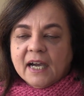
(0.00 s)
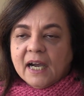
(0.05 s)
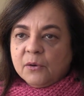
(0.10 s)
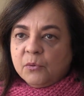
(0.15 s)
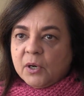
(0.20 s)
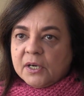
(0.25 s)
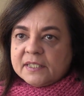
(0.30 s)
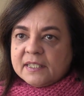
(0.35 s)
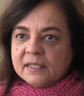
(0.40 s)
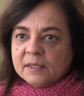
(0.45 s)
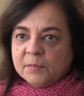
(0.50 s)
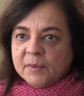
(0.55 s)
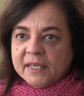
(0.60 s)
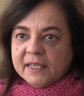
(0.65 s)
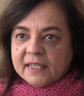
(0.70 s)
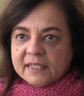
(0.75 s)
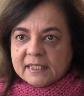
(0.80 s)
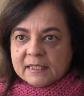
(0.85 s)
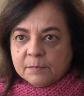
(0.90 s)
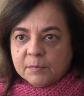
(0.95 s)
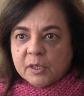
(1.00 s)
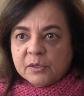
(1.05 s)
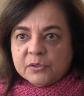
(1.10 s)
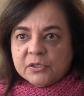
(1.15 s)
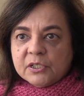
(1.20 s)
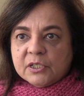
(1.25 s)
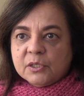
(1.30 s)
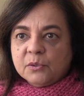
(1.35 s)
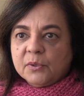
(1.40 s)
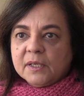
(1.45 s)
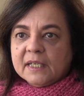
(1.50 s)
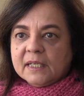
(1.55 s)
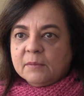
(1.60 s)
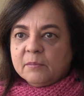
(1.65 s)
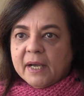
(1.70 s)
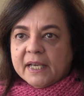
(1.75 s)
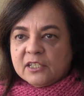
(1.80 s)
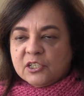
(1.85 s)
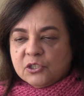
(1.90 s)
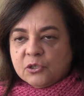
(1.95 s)
I wasn't being exposed to it
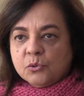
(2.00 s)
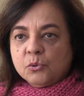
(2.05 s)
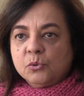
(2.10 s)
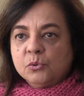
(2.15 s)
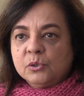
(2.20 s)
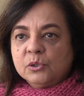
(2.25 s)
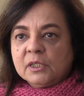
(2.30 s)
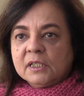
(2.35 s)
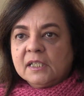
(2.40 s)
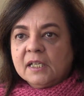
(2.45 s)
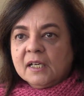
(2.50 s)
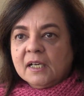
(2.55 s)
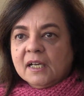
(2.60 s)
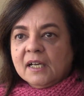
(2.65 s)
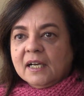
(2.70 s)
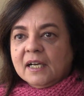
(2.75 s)
in my school